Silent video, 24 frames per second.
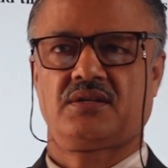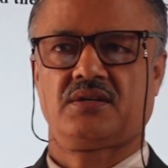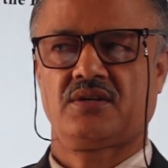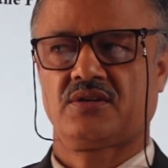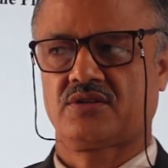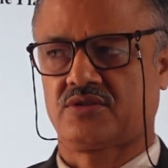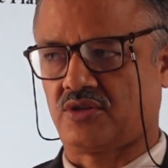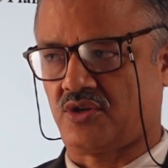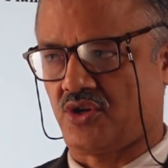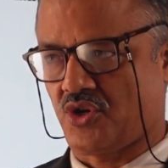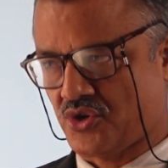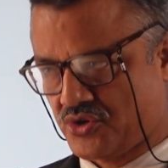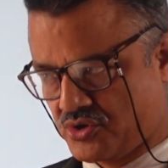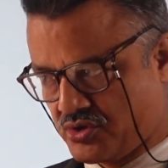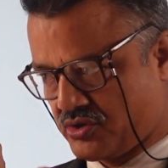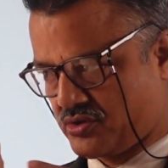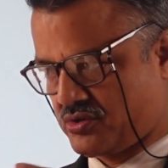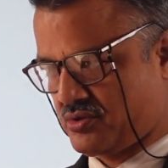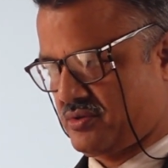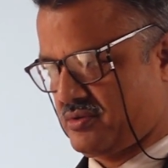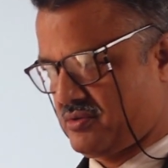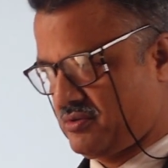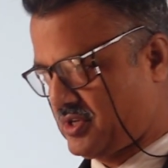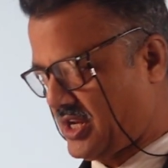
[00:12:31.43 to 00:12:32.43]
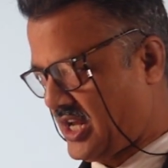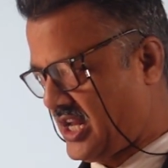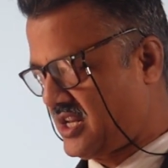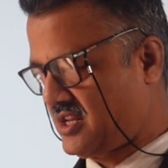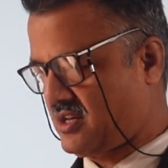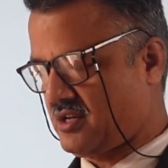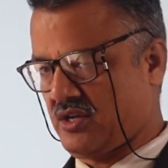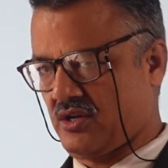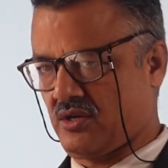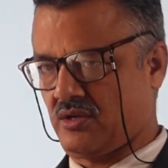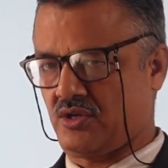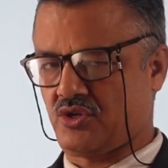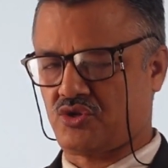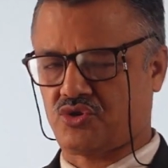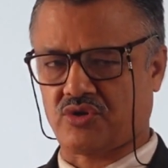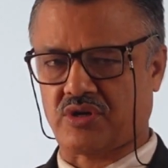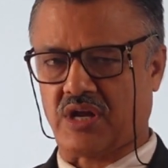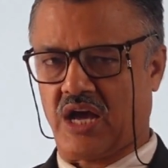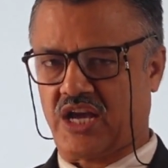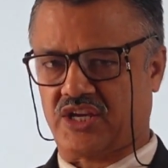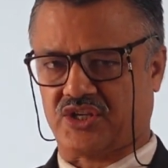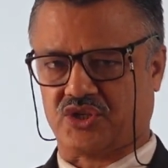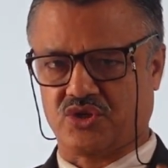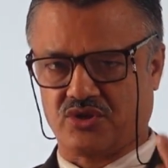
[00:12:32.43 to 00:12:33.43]
So you should
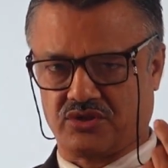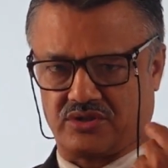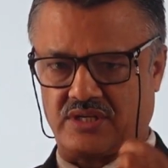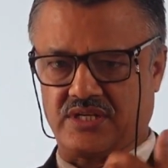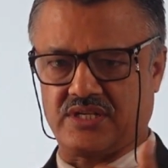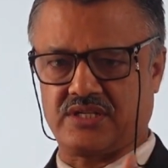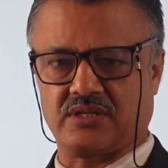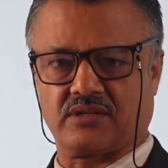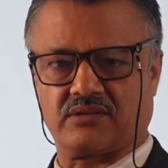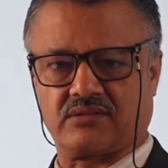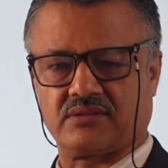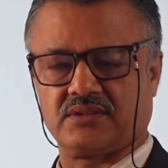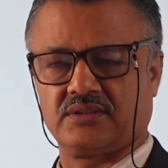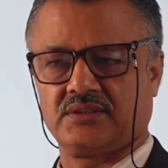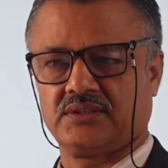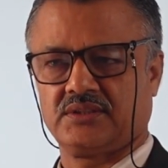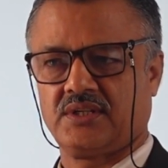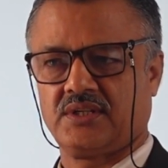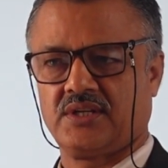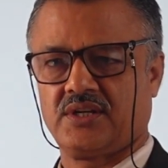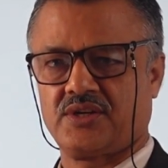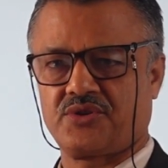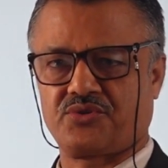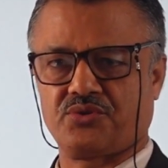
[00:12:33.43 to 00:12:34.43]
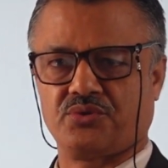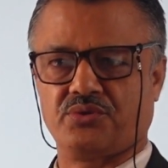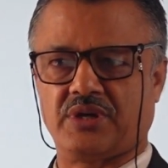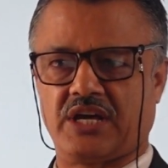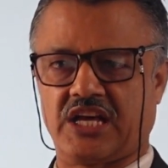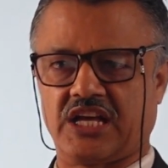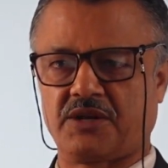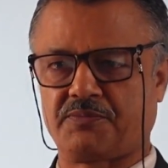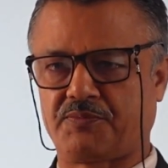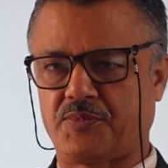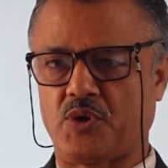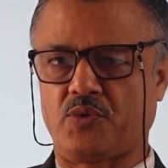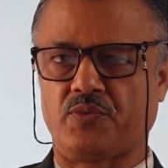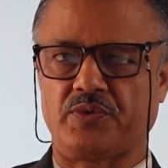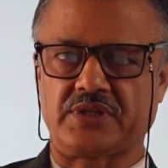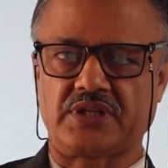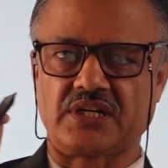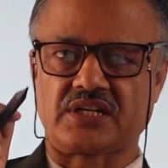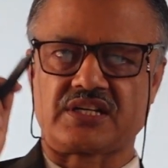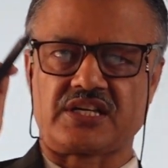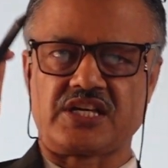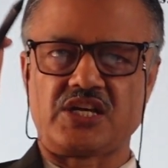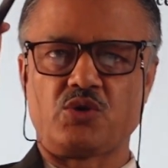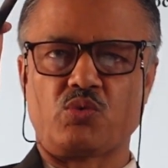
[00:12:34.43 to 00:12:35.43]
ask your teacher to help you with the
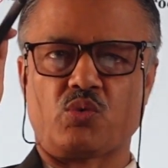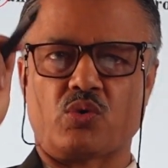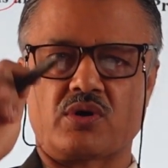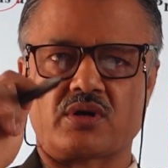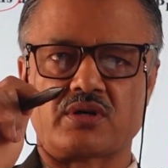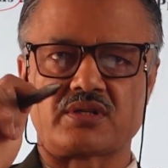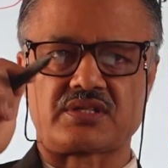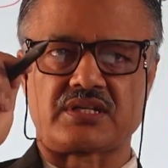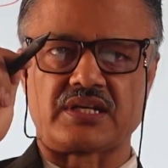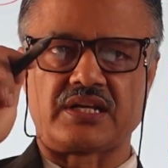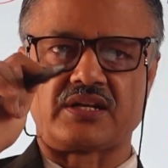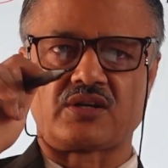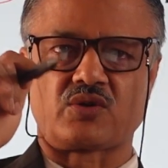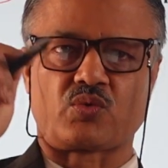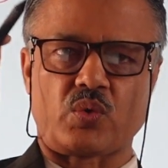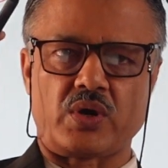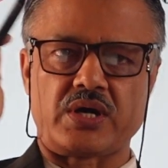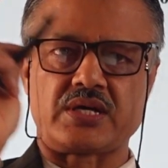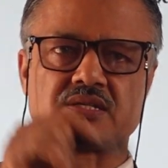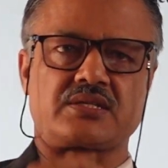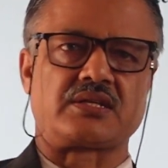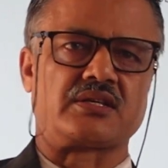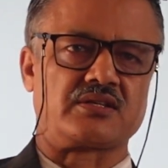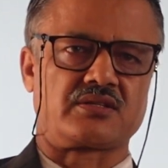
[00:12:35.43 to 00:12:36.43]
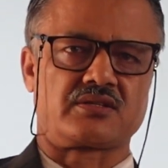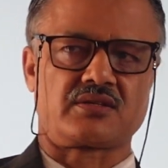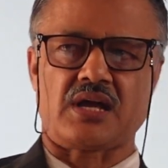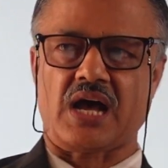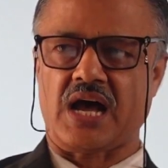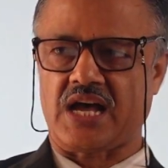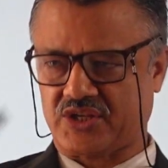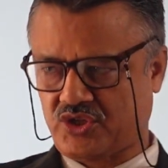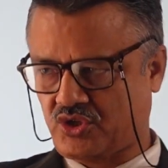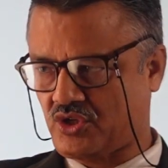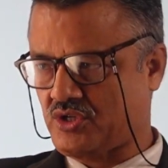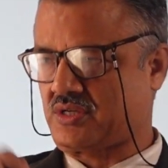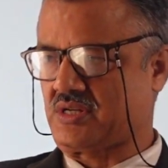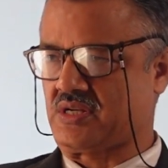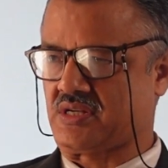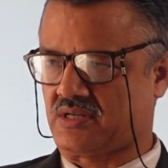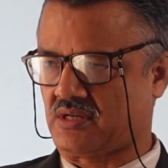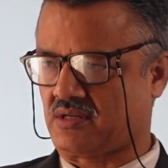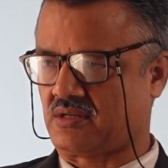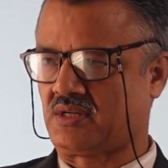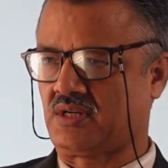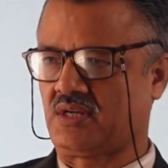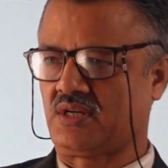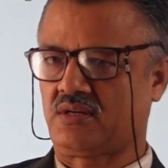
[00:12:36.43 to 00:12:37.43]
keywords in questions. Ask your
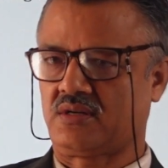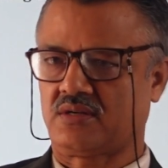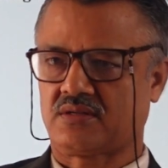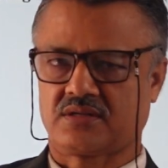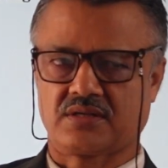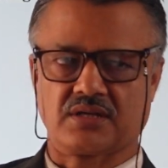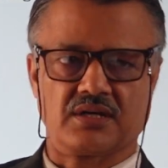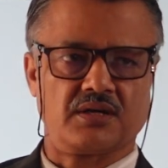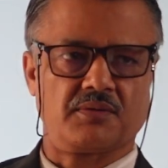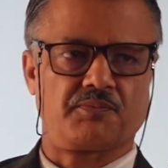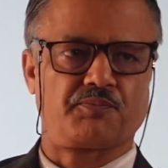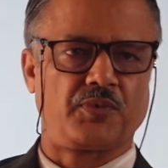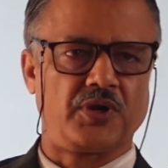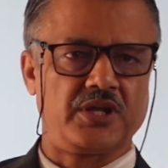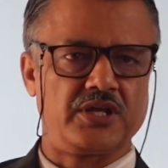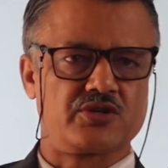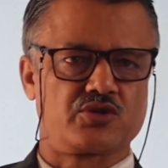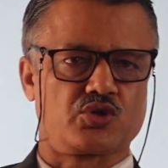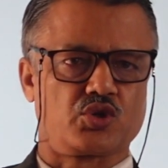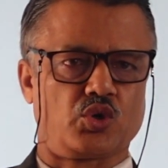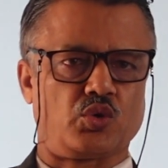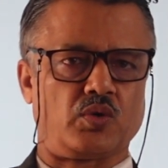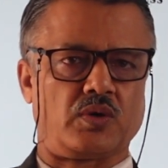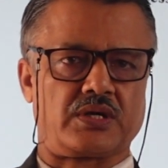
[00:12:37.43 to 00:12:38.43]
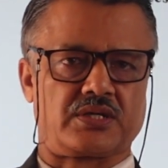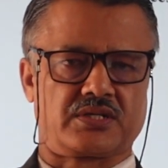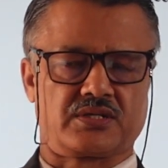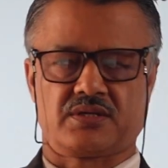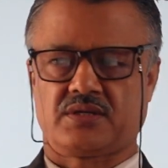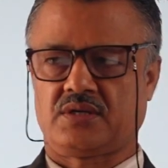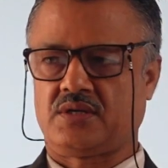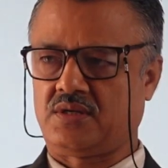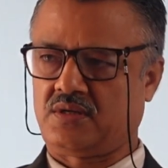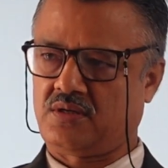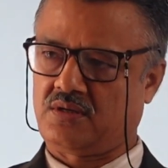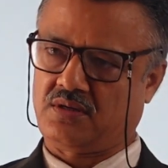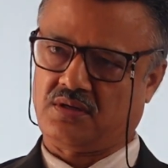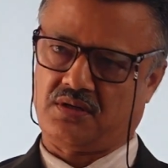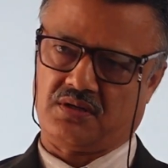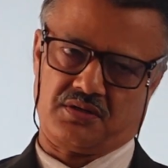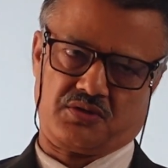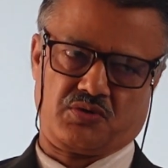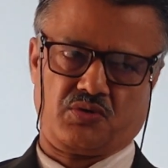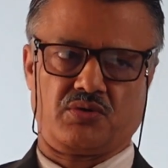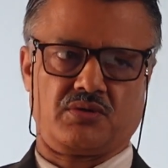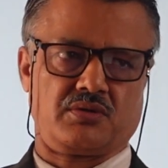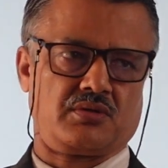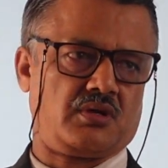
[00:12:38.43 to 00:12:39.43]
teacher, sir, please show us
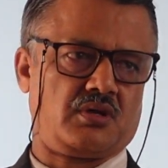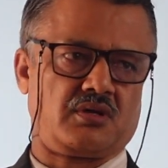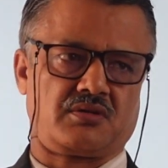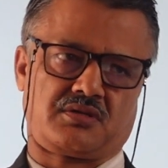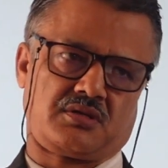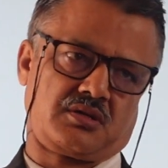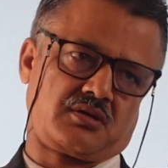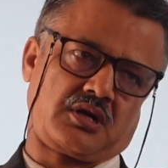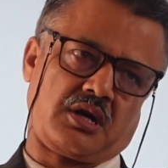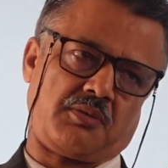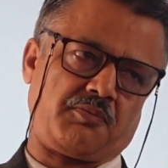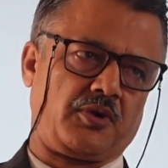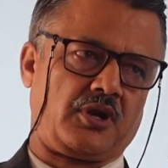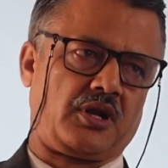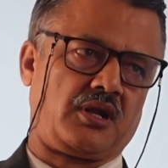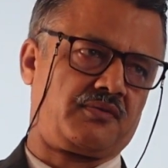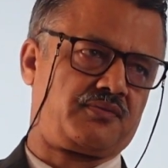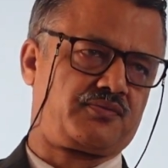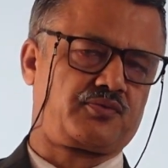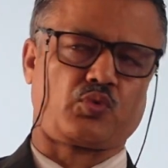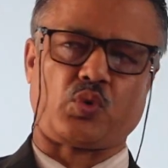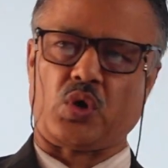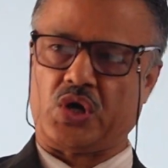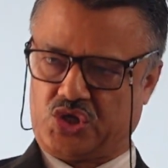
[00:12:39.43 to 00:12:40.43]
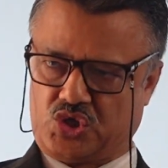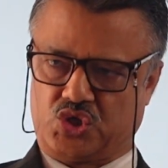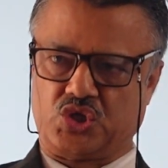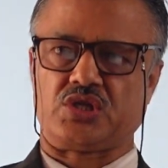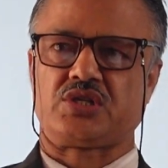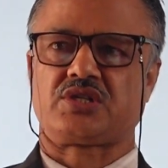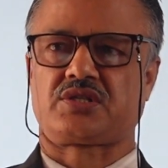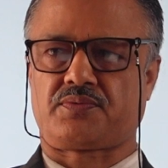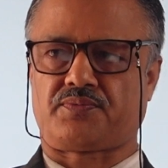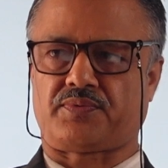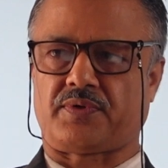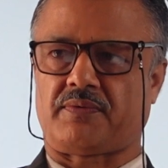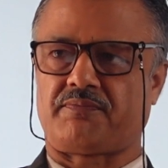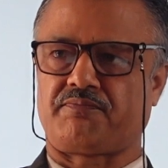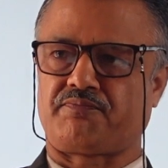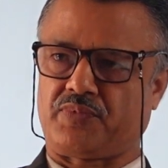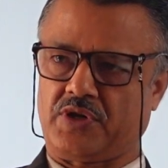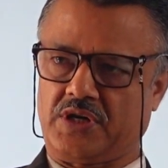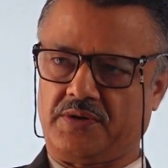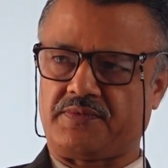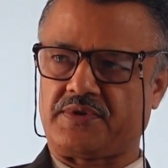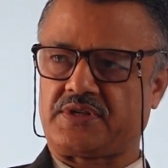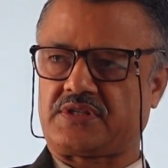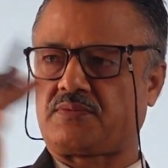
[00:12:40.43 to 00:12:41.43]
a couple of questions from
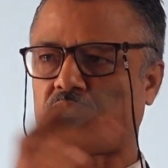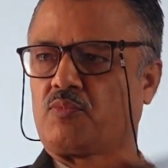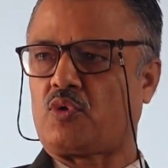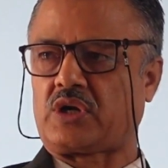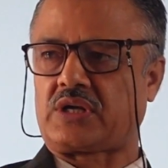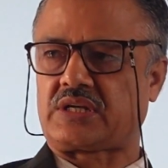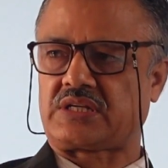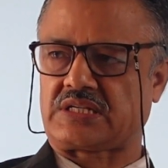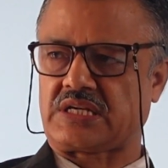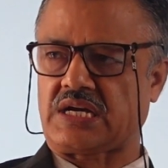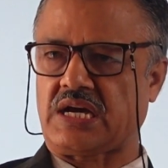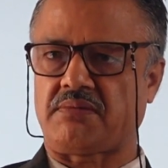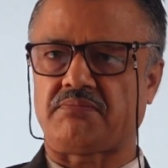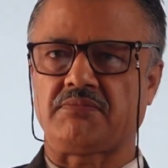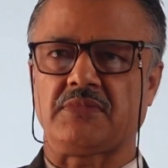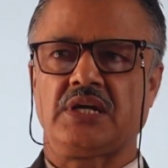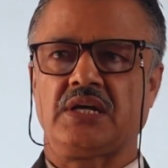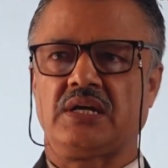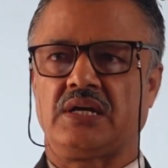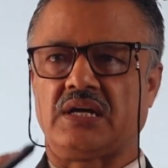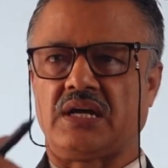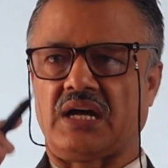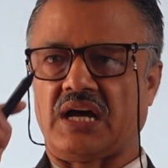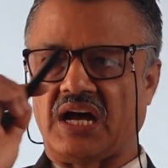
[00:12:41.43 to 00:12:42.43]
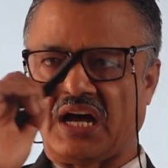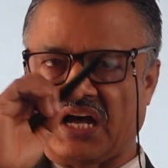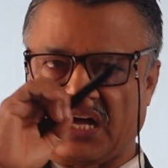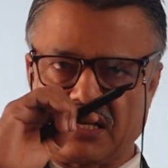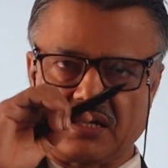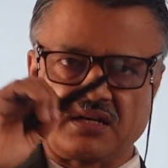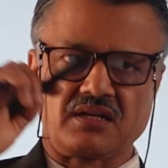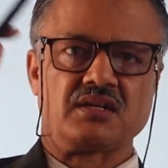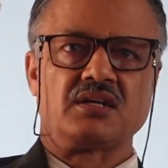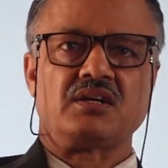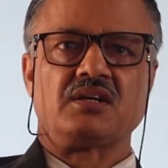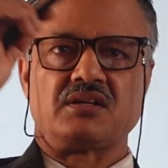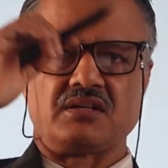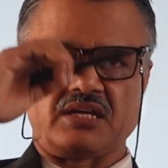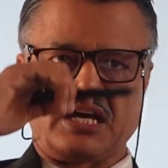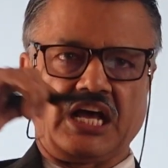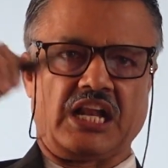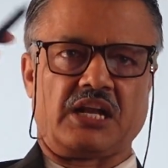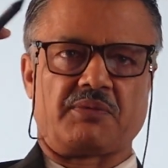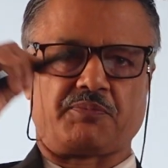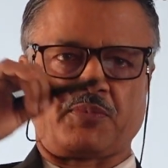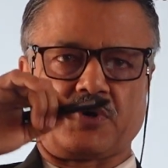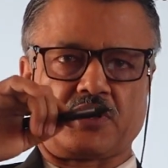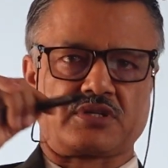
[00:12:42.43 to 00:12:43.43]
previous board exam and
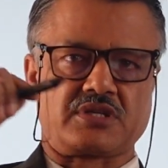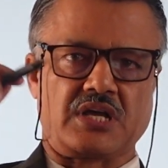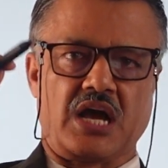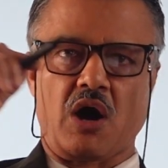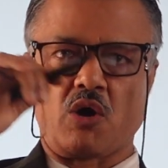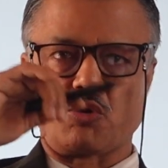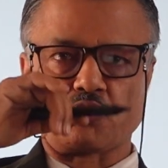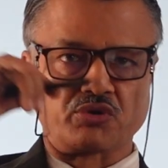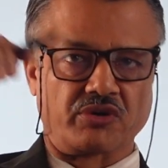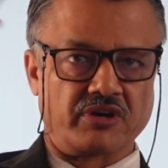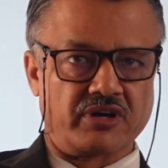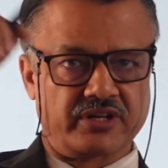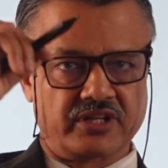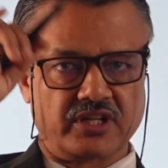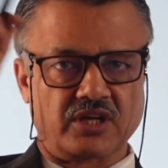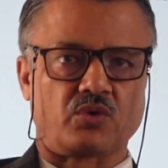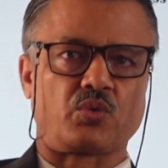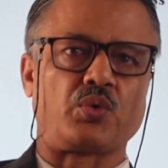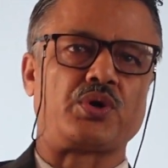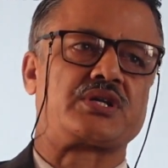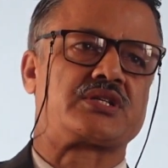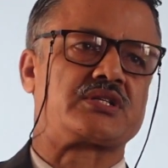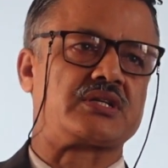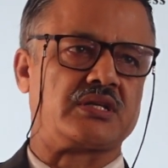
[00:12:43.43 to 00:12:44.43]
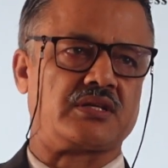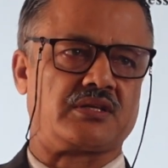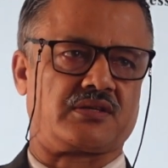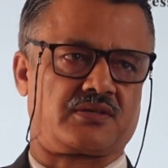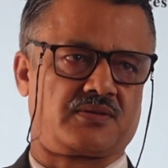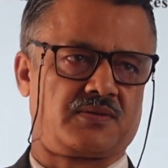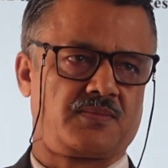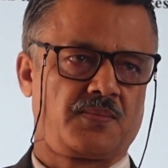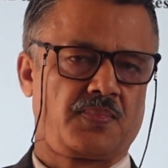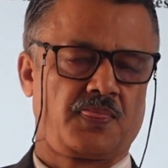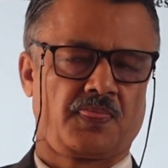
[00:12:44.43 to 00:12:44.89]
help us how to read the questions.